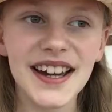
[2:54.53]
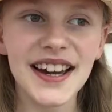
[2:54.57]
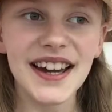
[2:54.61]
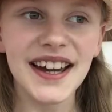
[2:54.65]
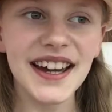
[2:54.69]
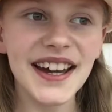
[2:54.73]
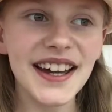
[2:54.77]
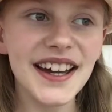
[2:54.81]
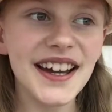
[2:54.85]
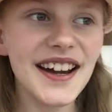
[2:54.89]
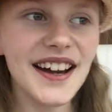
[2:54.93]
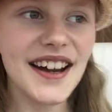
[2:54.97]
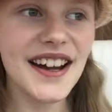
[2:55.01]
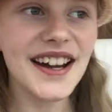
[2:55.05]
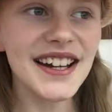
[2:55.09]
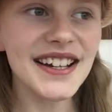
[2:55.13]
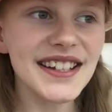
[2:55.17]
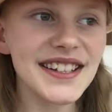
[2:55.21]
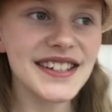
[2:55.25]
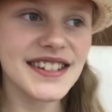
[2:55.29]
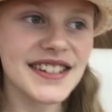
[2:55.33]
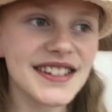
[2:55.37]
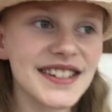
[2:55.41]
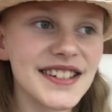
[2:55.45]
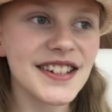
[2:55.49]
Hey guys,
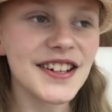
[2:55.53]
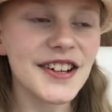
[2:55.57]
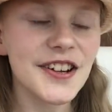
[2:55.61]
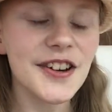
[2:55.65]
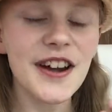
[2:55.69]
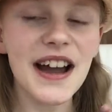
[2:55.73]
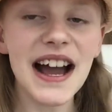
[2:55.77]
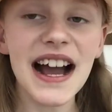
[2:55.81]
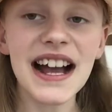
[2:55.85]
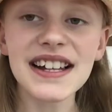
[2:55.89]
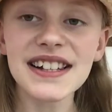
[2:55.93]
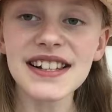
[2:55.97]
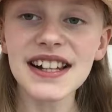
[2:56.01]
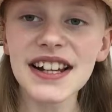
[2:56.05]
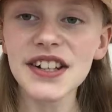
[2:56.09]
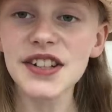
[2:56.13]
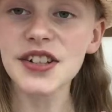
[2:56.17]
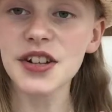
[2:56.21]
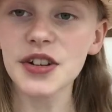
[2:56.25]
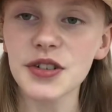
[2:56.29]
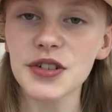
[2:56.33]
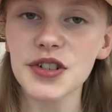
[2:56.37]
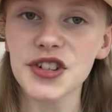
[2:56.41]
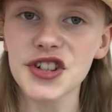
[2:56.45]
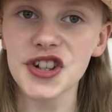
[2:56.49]
so as I
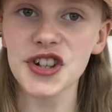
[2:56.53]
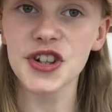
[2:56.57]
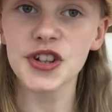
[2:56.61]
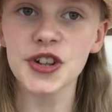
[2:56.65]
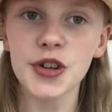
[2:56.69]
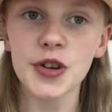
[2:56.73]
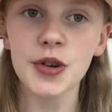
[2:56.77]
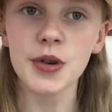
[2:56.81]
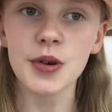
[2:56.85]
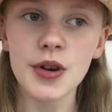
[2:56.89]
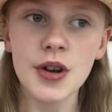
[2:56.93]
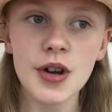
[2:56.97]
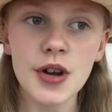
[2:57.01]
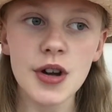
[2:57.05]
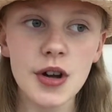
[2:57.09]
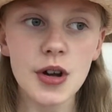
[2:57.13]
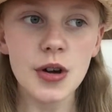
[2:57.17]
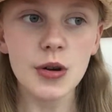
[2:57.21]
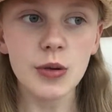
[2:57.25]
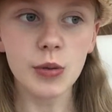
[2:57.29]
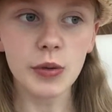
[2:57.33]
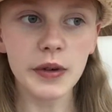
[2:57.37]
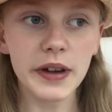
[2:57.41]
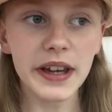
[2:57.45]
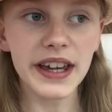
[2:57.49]
told you,
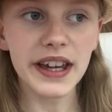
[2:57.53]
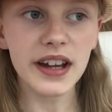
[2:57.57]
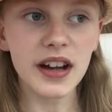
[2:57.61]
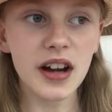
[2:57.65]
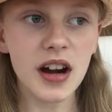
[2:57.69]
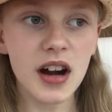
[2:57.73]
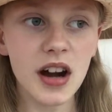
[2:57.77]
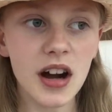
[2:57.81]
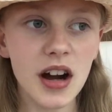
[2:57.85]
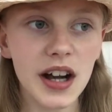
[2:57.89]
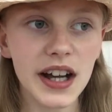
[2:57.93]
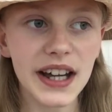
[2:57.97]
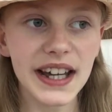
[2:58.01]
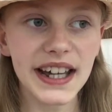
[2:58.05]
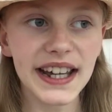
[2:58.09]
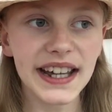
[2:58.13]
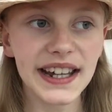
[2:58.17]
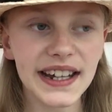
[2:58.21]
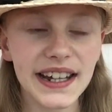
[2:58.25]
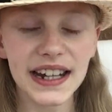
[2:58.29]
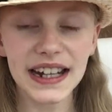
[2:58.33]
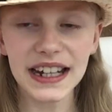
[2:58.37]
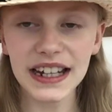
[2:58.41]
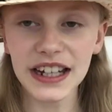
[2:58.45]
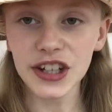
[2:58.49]
we are
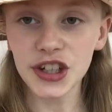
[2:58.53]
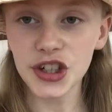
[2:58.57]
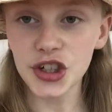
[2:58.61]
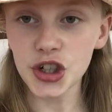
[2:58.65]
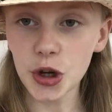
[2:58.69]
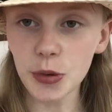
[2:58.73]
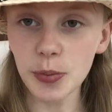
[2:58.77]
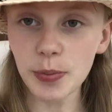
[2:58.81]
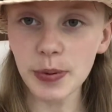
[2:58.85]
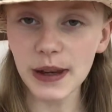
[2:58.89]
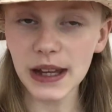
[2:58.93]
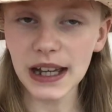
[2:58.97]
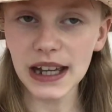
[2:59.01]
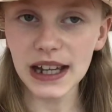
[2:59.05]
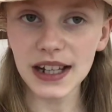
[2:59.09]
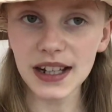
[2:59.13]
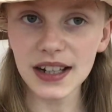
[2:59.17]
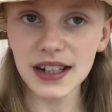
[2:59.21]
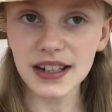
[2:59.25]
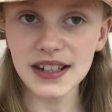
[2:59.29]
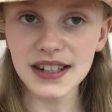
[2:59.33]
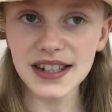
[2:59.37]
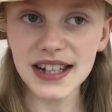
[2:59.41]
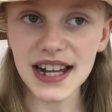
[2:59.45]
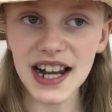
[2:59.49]
in a shopping
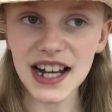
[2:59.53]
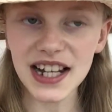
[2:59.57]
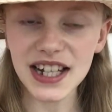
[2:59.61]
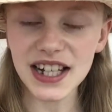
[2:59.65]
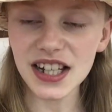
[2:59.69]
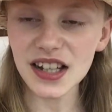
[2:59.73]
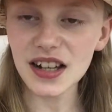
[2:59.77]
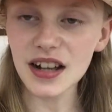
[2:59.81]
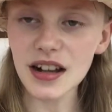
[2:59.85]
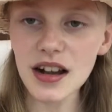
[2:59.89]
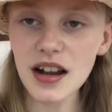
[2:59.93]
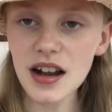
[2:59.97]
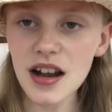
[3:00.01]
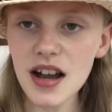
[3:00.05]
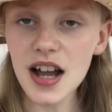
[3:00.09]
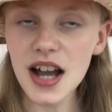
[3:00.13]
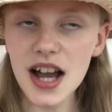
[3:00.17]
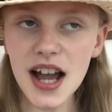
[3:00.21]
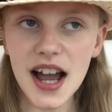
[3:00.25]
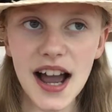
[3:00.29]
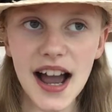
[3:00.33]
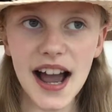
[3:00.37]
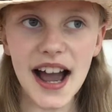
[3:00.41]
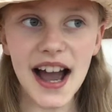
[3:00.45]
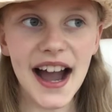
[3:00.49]
centre
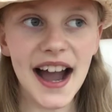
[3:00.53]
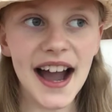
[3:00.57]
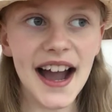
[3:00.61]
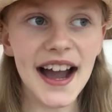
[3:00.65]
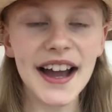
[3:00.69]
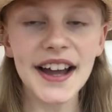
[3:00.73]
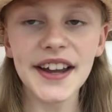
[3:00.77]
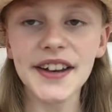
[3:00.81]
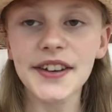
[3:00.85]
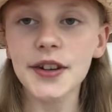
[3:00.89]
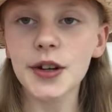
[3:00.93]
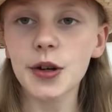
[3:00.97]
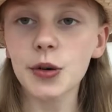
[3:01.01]
and